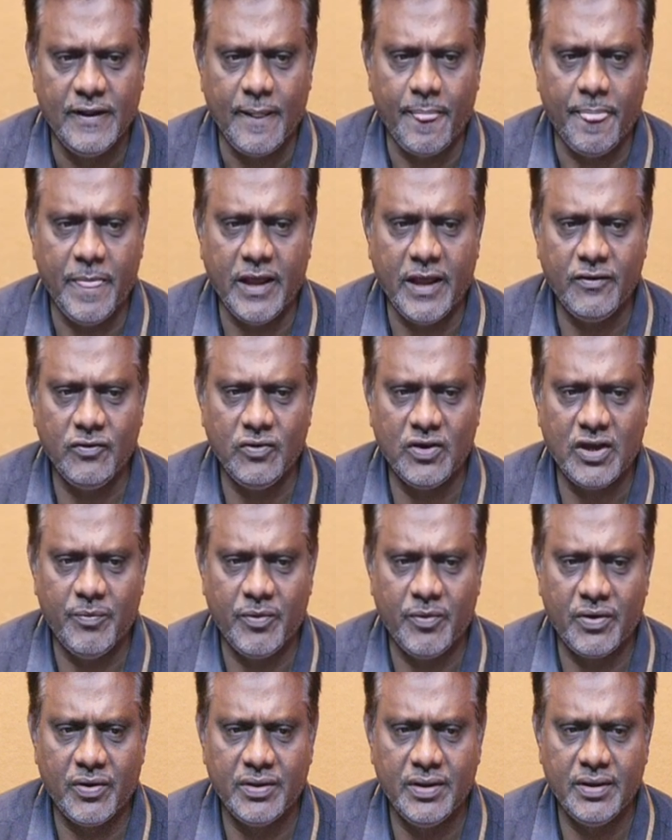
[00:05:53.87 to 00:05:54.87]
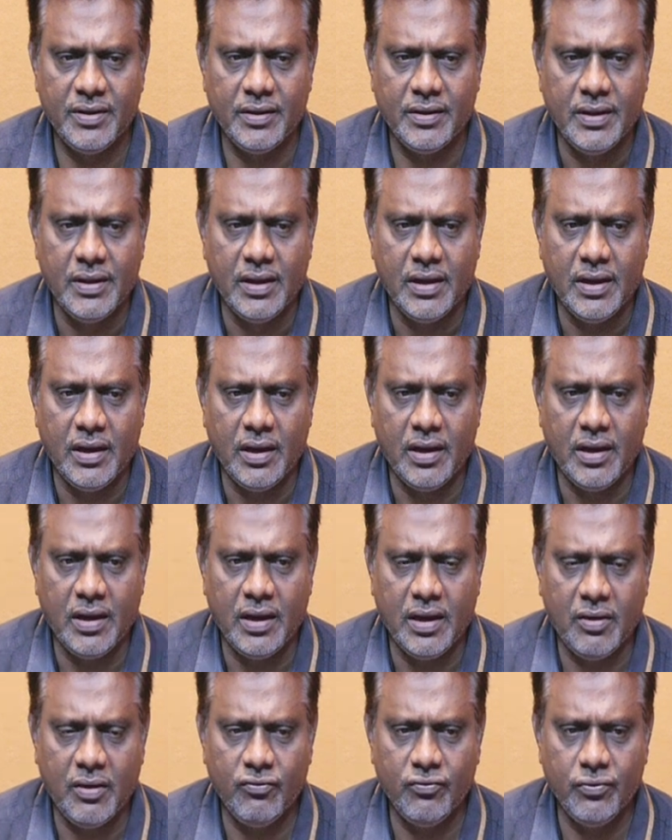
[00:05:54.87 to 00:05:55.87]
Then you coming to the
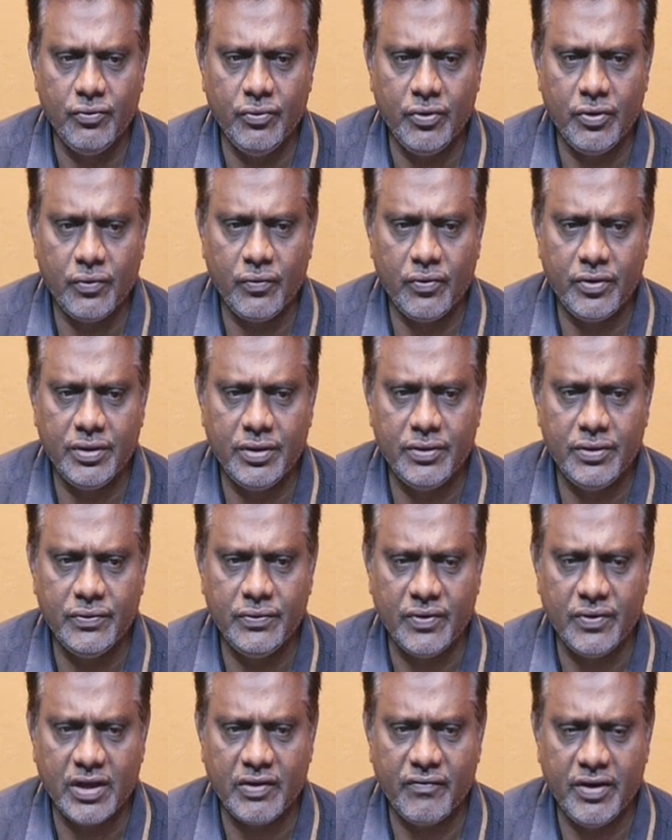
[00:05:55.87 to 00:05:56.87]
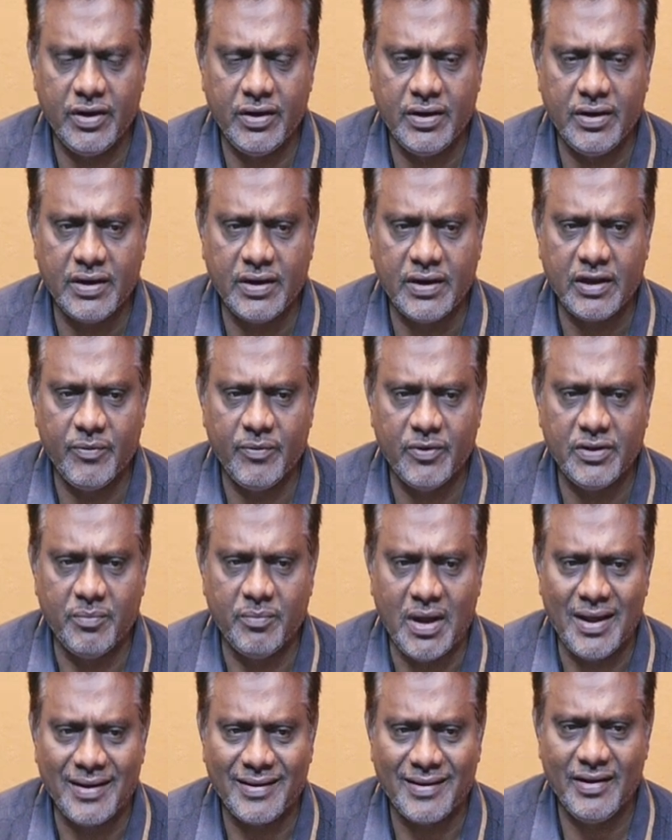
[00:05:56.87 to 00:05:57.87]
how you are going to require under coming to the
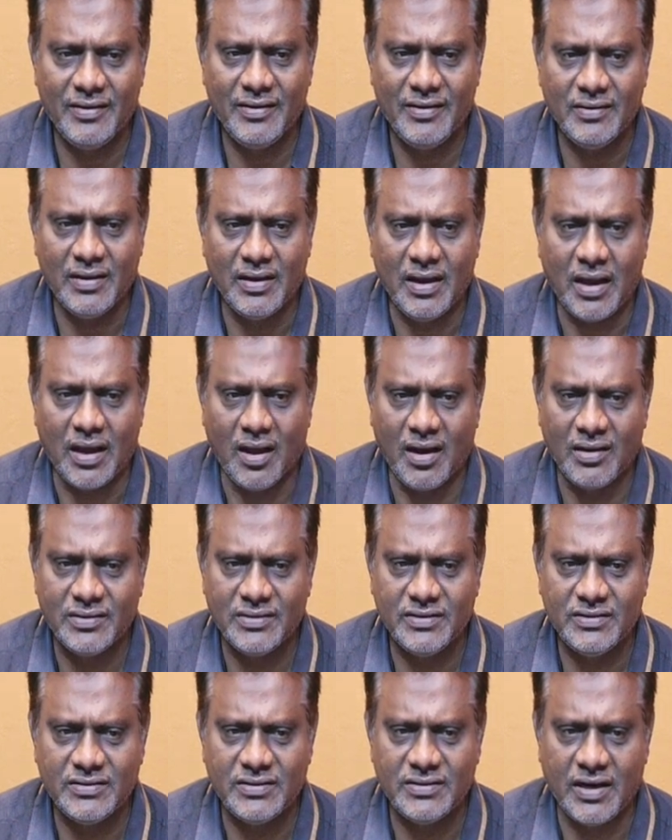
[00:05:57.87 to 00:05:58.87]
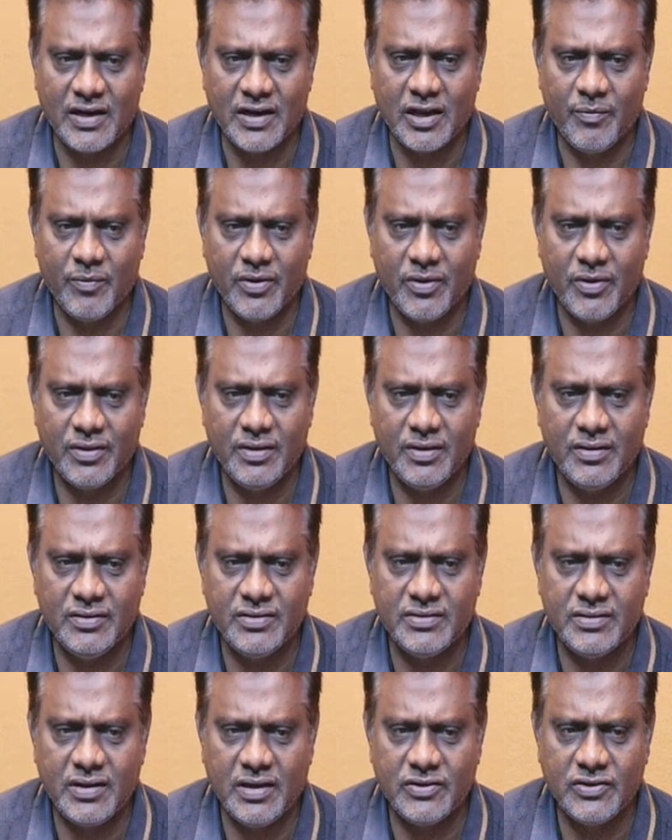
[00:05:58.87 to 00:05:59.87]
market analysis under coming to the,
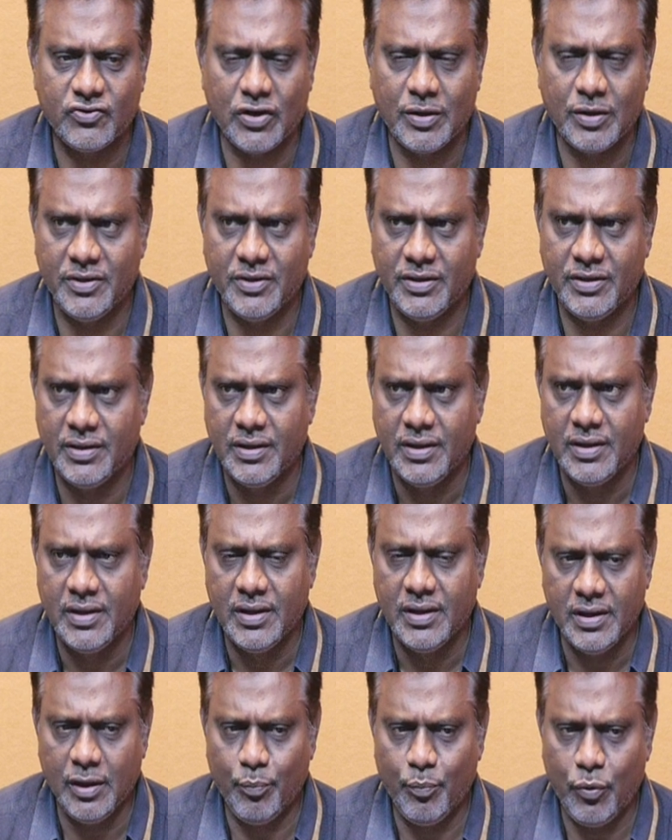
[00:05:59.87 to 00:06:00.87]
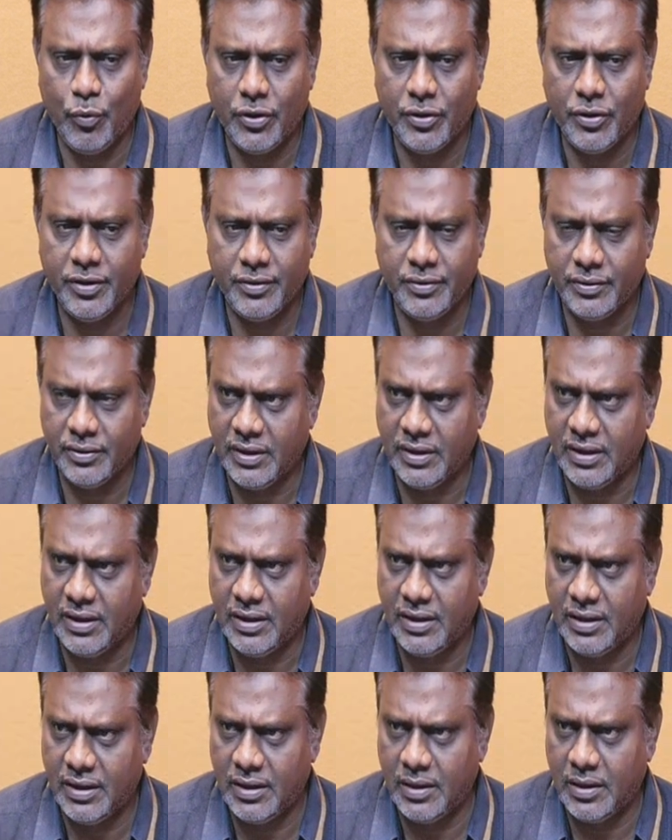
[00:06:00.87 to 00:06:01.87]
this is also one of the important
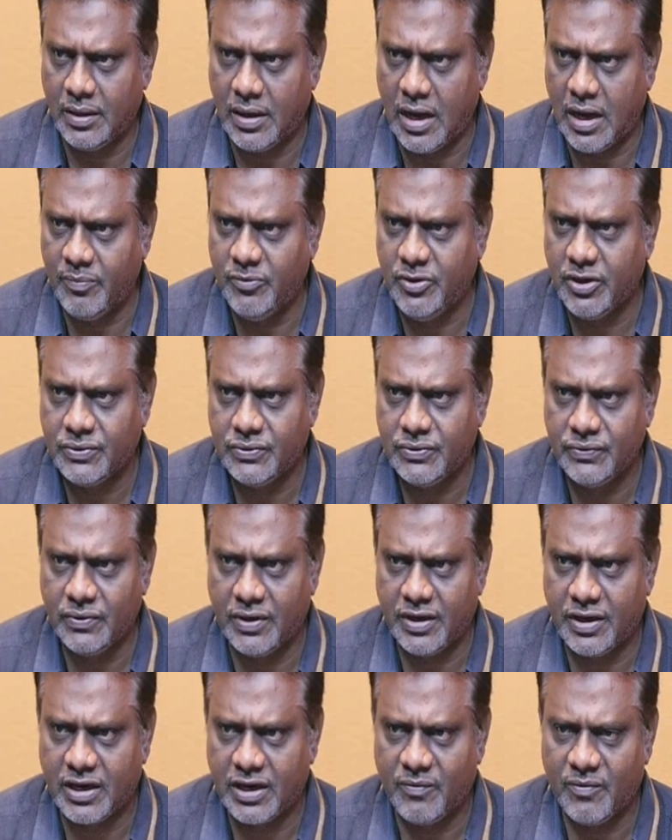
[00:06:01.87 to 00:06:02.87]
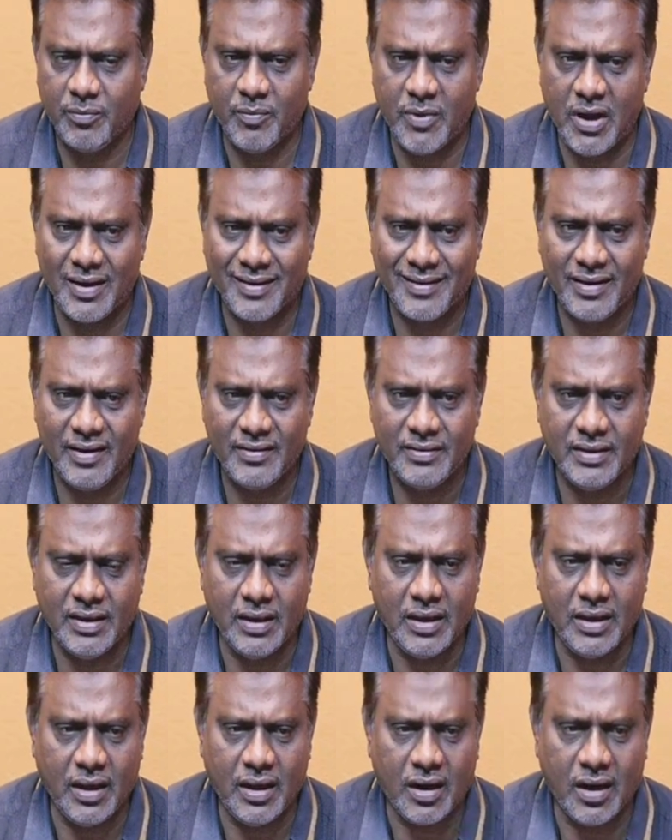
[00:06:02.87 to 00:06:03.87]
objective under coming to the market
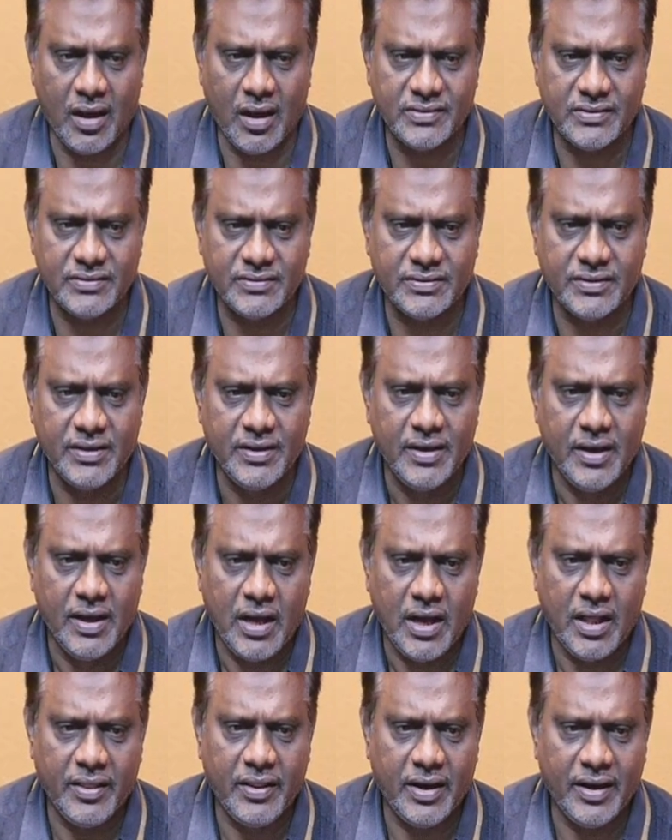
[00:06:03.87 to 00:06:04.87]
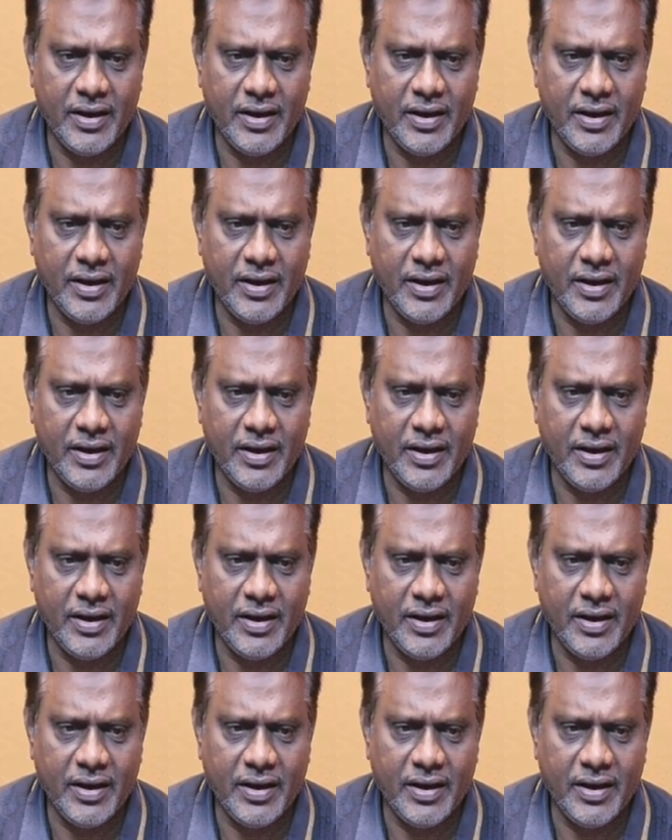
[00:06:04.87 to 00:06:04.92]
analysis. The